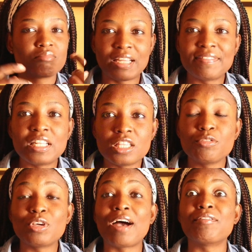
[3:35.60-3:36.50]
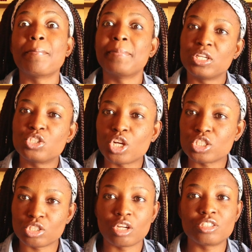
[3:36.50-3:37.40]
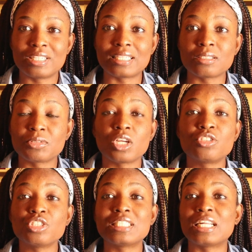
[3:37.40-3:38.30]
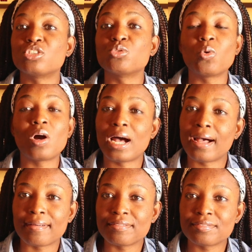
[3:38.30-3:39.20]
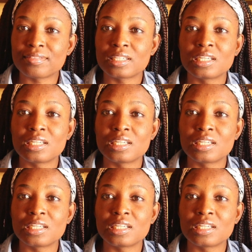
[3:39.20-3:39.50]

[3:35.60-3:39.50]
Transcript: definitely if you have a major surgery, there are some surgeries that you will have